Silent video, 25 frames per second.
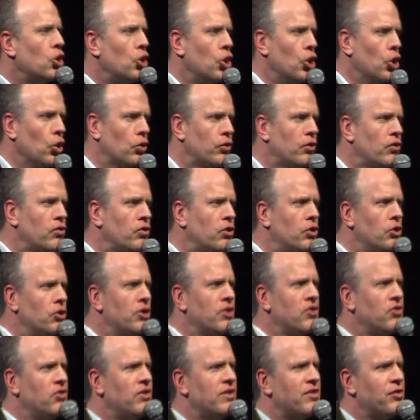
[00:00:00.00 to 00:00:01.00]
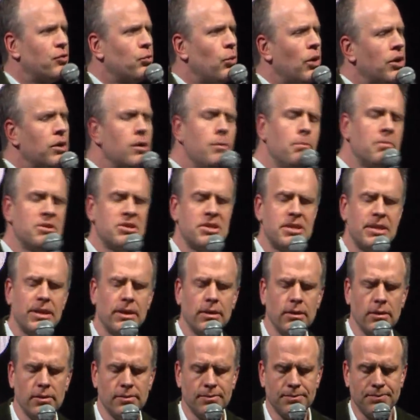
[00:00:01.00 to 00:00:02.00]
not as good as this one, but
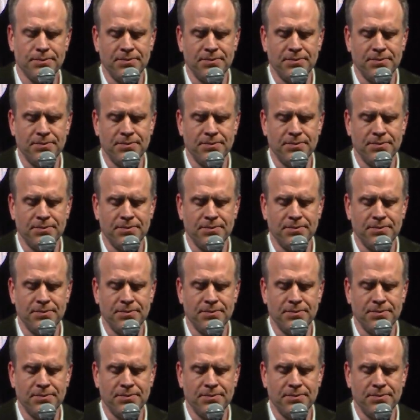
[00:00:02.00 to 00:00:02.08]
still,